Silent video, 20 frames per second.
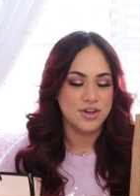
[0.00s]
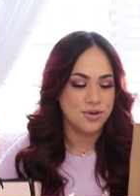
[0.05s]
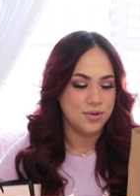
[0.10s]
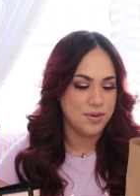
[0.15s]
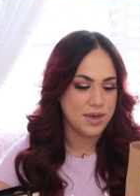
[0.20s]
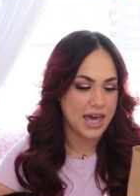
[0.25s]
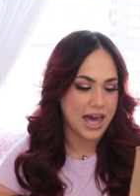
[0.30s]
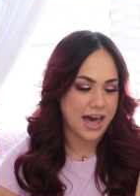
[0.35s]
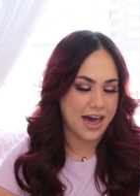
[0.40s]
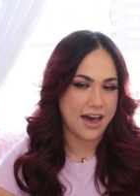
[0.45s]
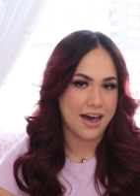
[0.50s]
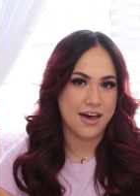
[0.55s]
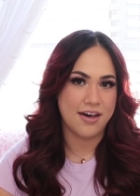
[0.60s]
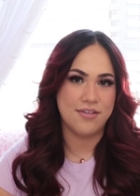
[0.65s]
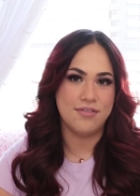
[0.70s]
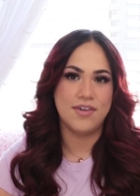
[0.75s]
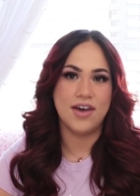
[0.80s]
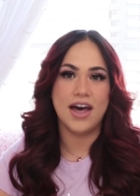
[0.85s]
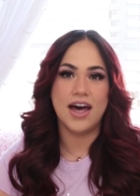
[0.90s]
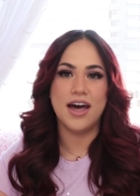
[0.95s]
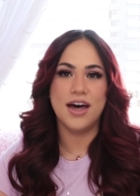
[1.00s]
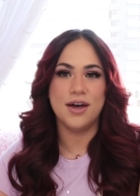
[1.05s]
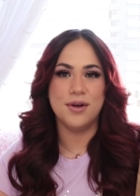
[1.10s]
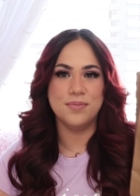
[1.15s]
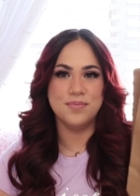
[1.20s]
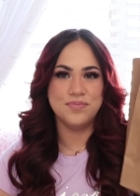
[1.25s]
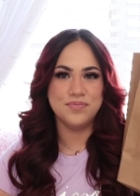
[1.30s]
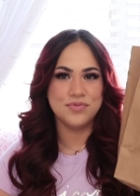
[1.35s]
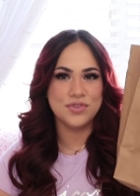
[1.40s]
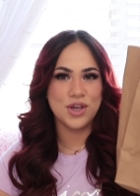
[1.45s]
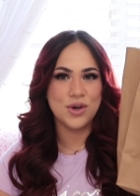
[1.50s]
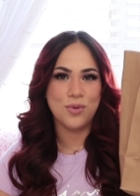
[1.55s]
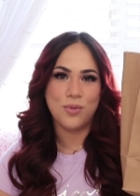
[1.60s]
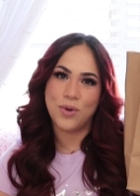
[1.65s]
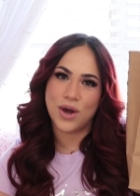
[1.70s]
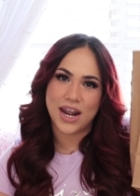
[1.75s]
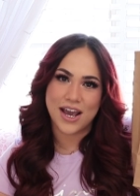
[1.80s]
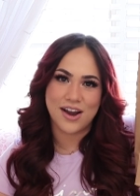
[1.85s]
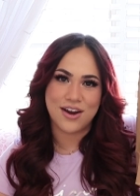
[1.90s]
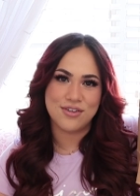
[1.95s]
We have um,
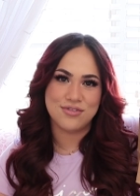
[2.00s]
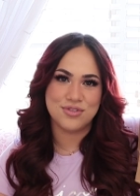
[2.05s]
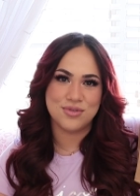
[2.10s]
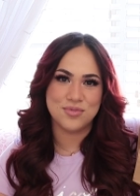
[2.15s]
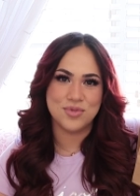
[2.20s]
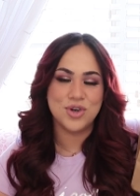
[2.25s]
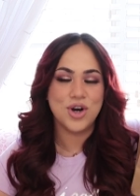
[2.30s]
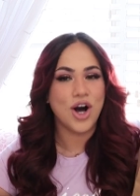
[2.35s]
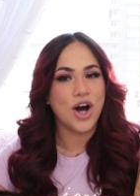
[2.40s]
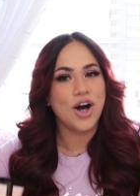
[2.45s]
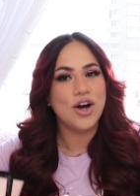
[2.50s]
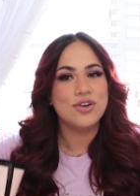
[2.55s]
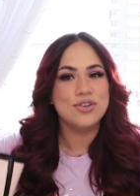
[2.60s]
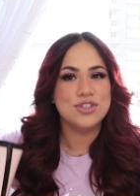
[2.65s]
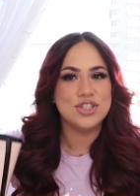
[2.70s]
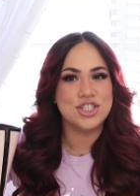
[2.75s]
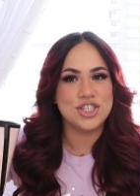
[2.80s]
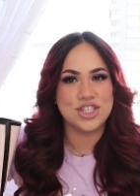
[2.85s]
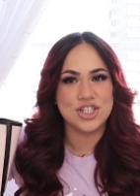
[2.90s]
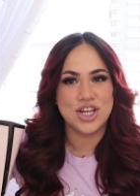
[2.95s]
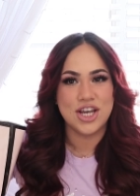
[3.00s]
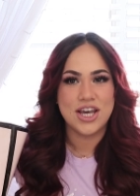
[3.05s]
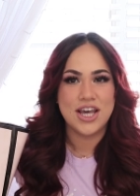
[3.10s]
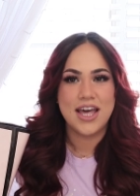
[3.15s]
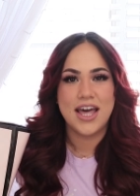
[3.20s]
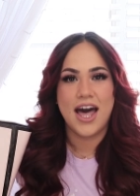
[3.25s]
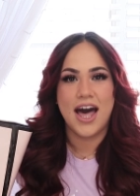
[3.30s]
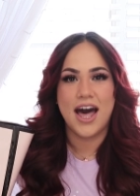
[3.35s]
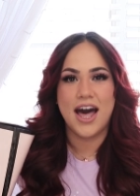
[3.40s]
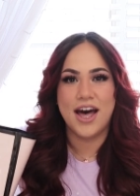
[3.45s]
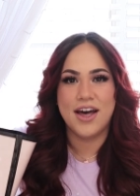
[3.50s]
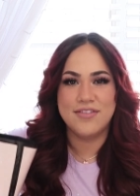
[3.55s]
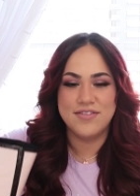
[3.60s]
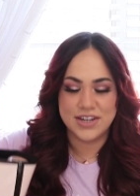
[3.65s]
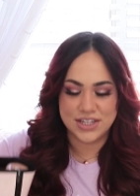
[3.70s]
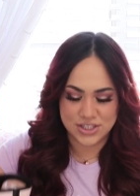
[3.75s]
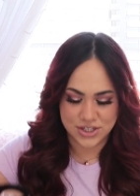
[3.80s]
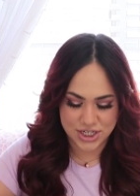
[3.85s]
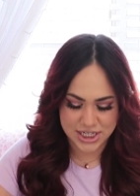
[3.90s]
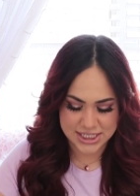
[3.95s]
what I got from Coach, uh,
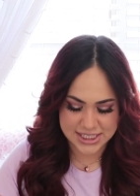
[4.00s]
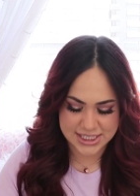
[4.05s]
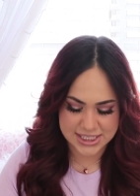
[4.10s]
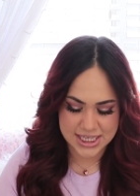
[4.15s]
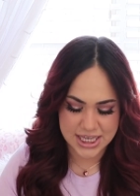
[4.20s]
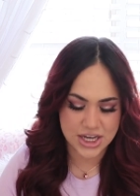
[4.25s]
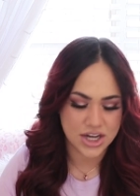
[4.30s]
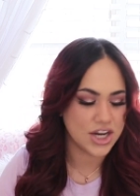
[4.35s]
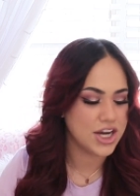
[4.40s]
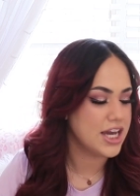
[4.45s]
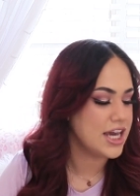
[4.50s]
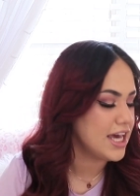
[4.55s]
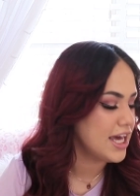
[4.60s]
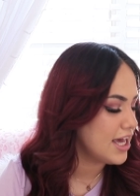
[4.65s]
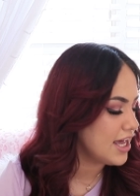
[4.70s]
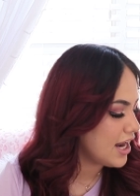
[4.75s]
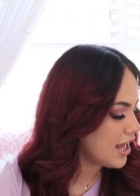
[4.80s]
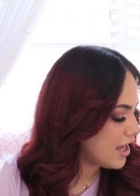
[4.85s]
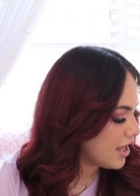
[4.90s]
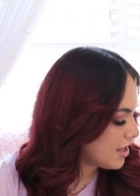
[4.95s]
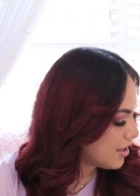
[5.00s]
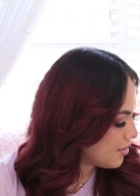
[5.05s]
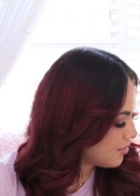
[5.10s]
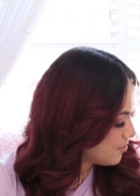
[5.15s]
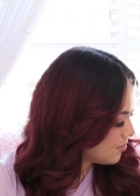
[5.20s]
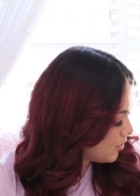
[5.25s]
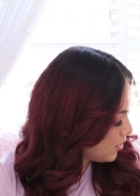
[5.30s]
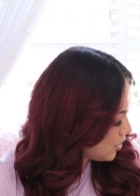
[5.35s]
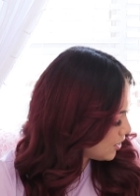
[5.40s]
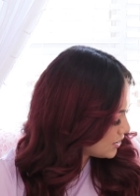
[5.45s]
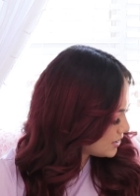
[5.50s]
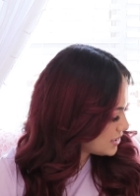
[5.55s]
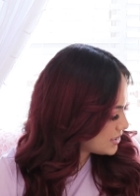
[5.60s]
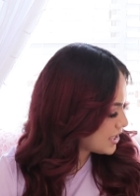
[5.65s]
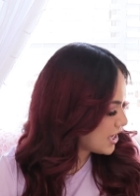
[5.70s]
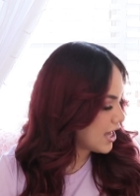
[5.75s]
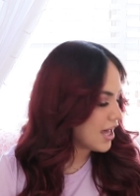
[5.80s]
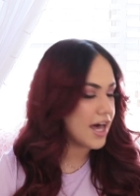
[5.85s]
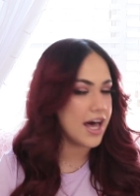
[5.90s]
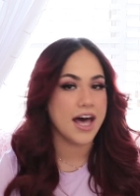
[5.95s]
Victoria's Secret, um,
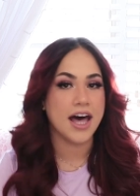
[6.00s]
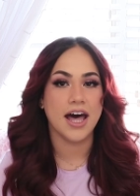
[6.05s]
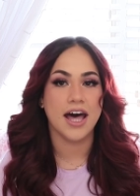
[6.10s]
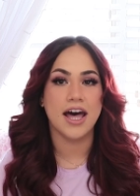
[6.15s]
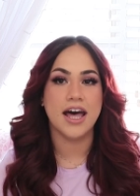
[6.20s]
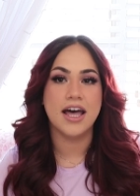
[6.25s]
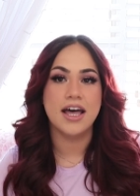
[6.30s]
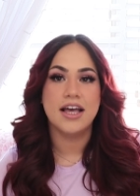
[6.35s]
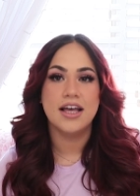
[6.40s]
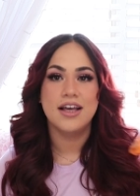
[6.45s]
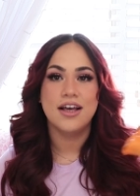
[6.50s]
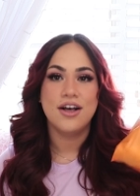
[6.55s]
Ulta,